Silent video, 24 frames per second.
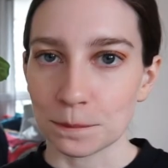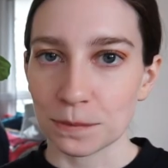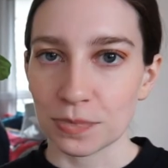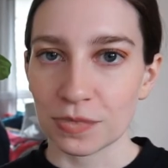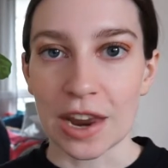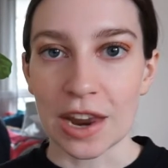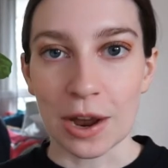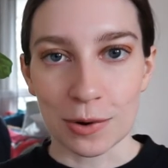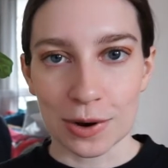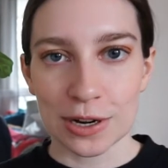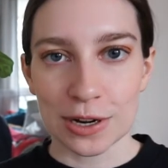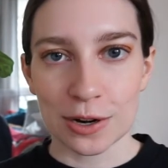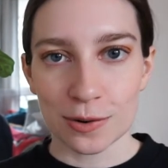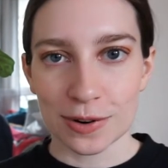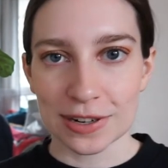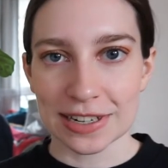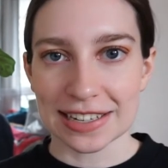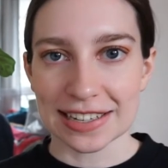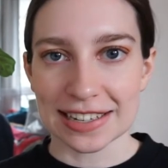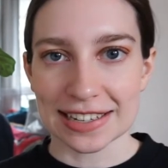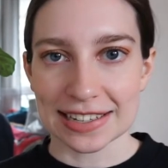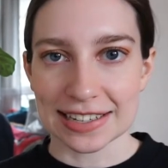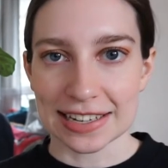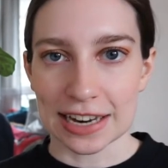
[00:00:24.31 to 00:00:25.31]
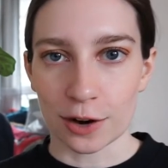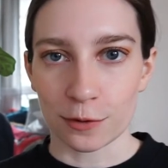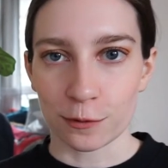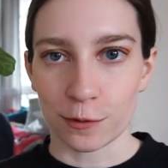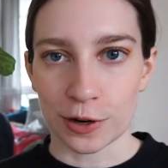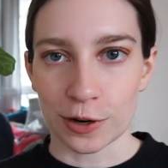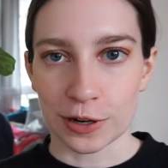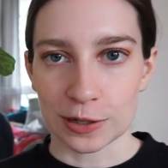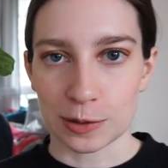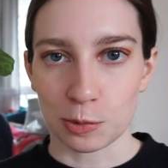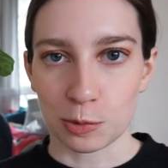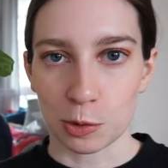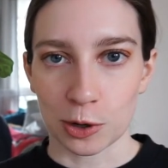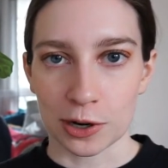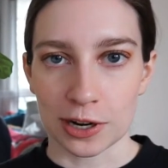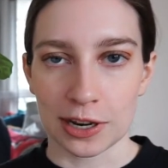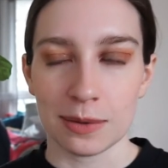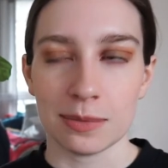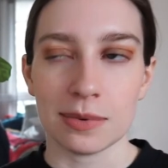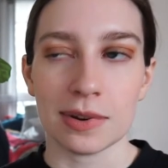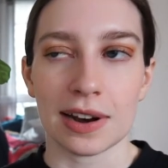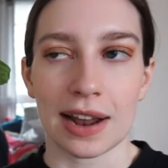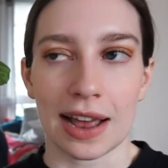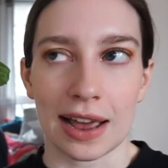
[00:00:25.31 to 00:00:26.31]
Now I know it doesn't sound very sporty,
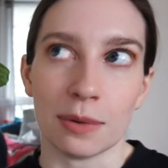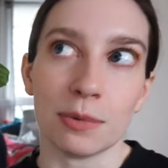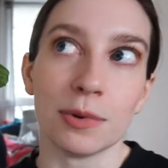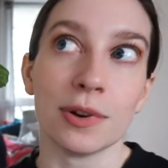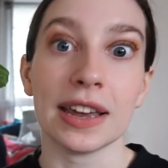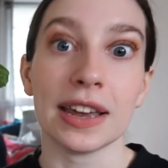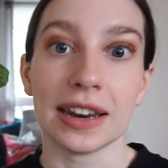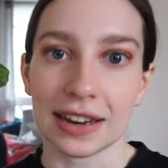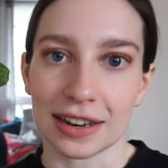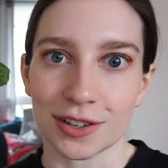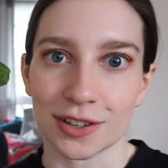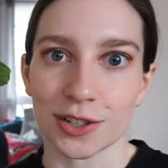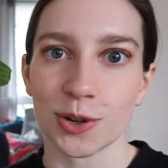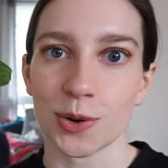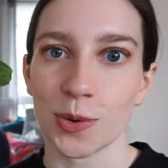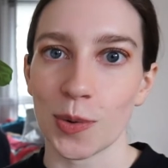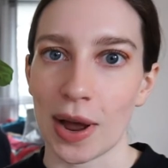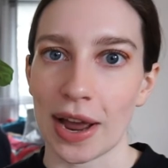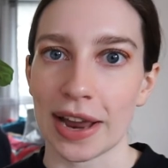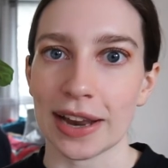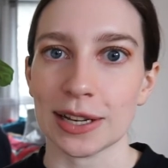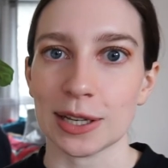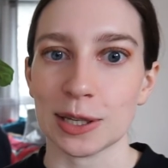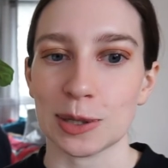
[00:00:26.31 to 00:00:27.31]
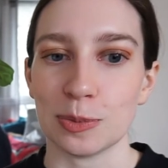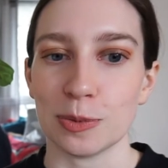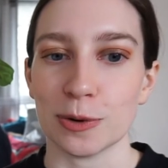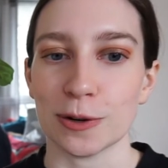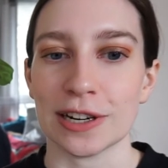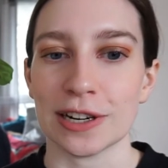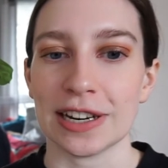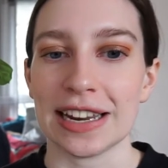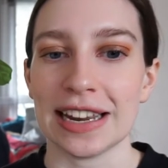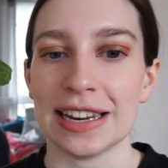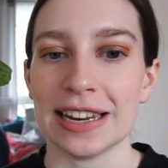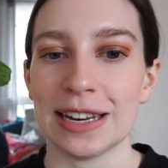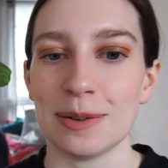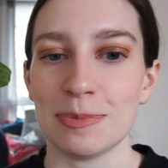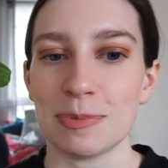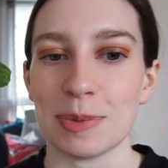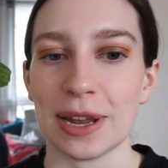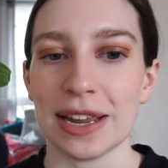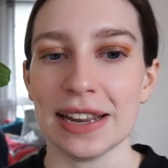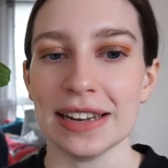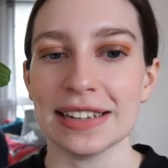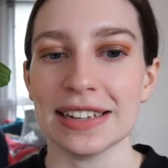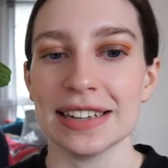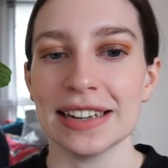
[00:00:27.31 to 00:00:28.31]
but I will get into why it's sporty in a
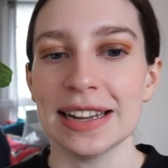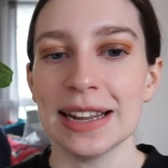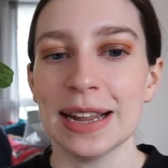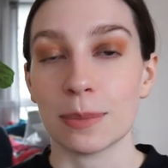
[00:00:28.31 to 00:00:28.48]
bit.